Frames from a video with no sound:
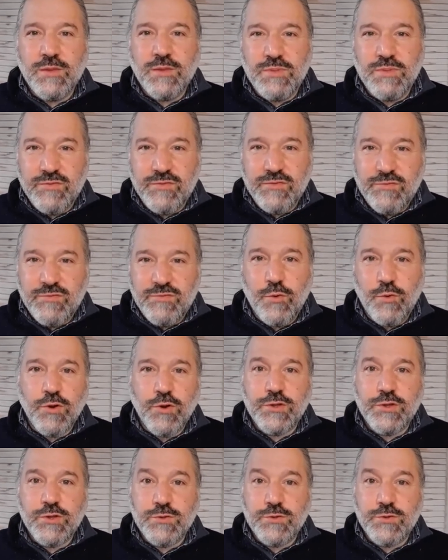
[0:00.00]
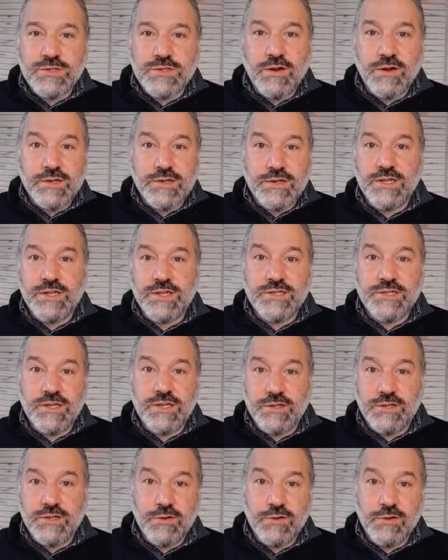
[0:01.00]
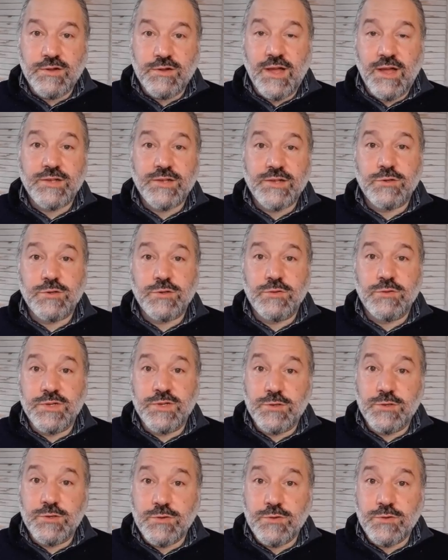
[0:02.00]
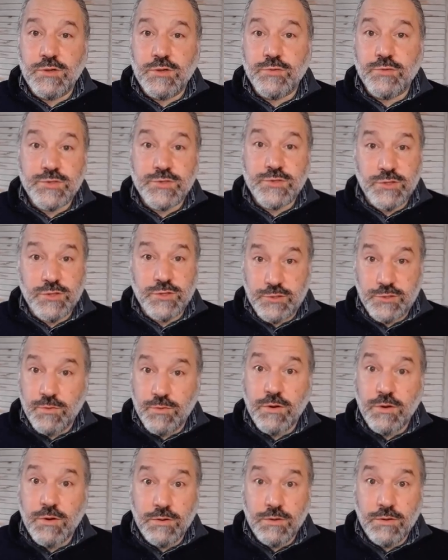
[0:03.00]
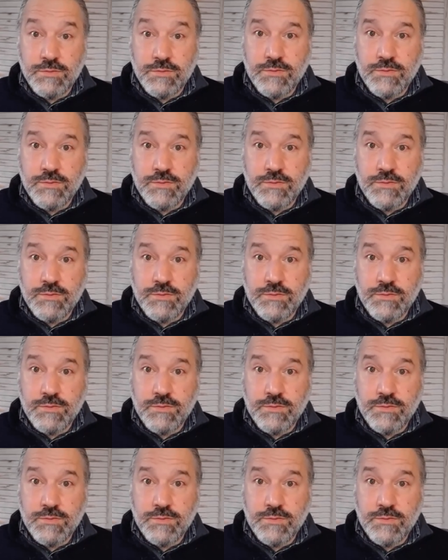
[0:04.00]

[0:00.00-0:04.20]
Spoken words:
before you start teaching in your classroom is you close the door.